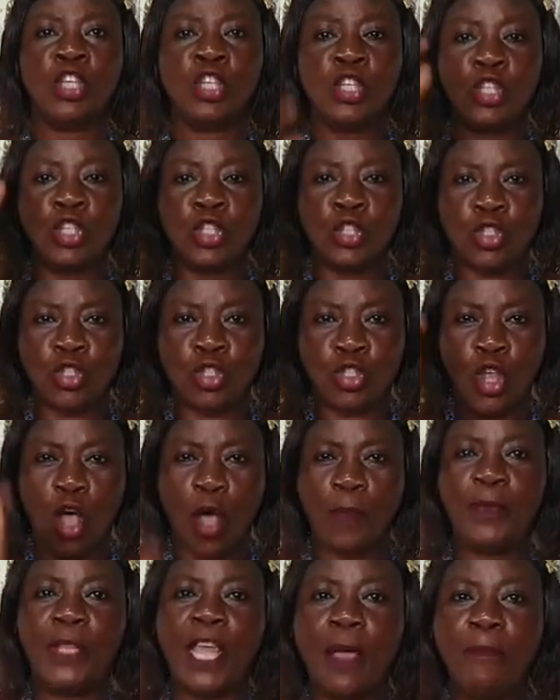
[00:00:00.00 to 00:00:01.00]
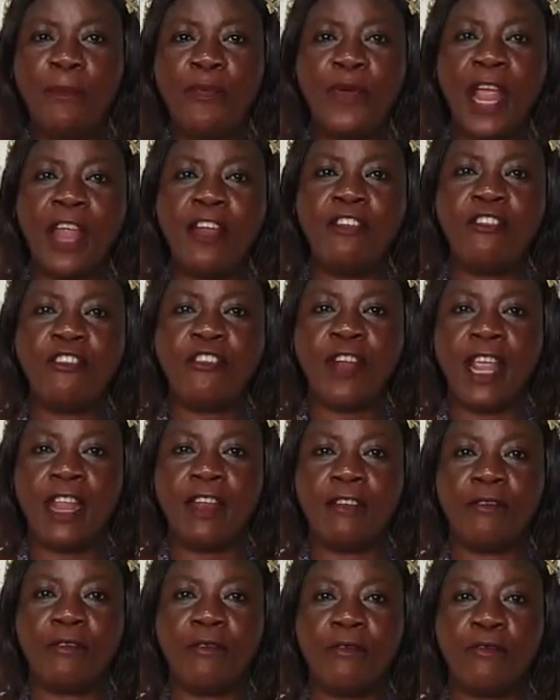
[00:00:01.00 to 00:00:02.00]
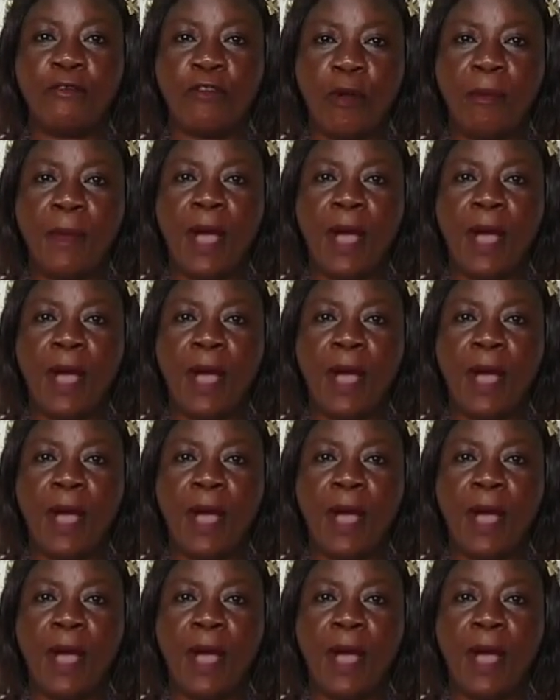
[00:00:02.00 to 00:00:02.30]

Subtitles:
Stop the brain drain from